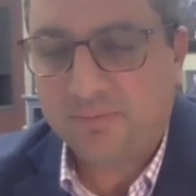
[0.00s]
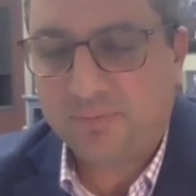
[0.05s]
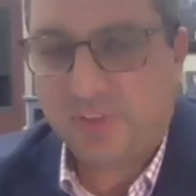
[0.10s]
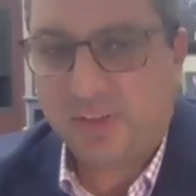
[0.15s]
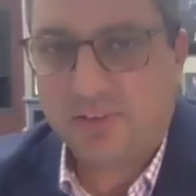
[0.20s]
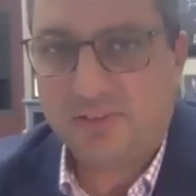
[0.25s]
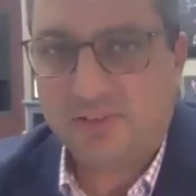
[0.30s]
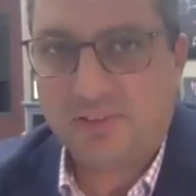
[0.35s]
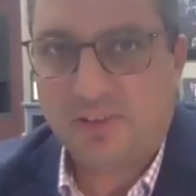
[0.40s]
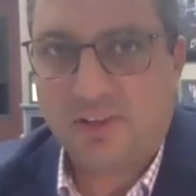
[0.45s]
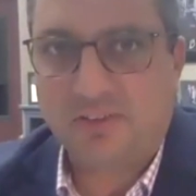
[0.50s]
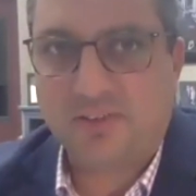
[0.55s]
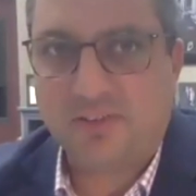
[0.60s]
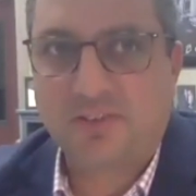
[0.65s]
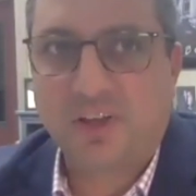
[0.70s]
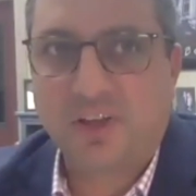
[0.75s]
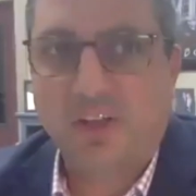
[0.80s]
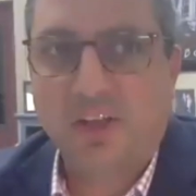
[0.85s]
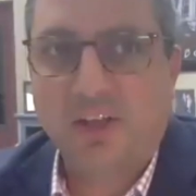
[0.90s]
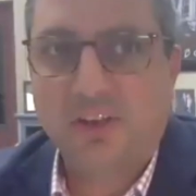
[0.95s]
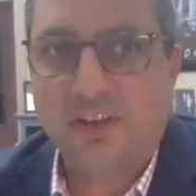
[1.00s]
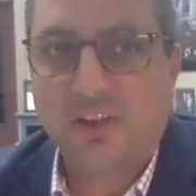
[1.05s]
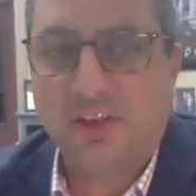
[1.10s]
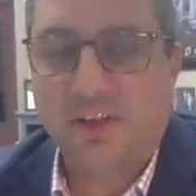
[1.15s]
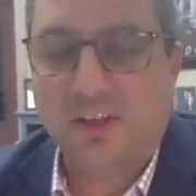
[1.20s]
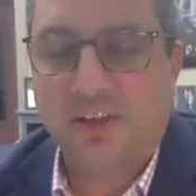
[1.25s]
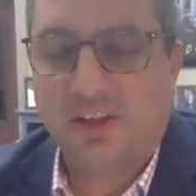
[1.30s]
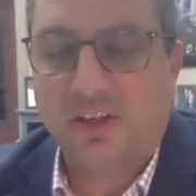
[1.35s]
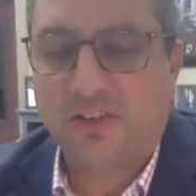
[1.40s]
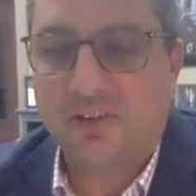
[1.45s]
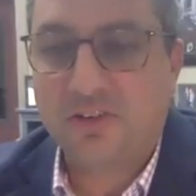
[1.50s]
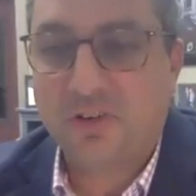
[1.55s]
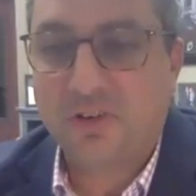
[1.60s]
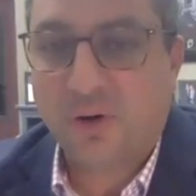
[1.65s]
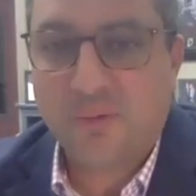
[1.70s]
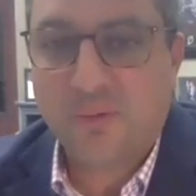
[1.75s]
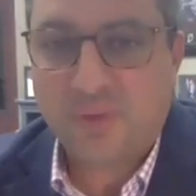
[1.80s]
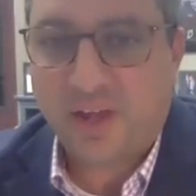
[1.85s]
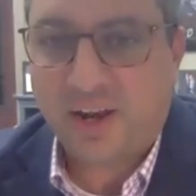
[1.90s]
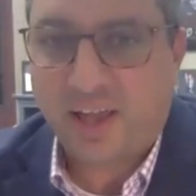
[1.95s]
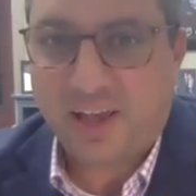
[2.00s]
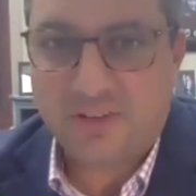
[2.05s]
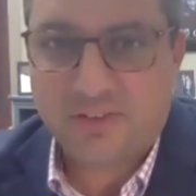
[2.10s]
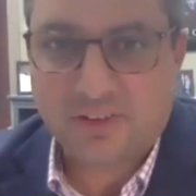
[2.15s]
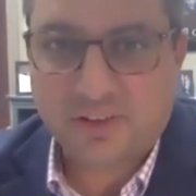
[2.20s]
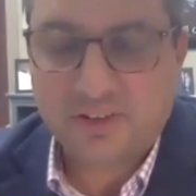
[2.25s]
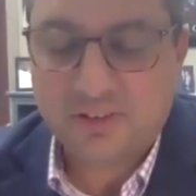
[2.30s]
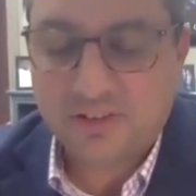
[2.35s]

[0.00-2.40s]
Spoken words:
it's a term that has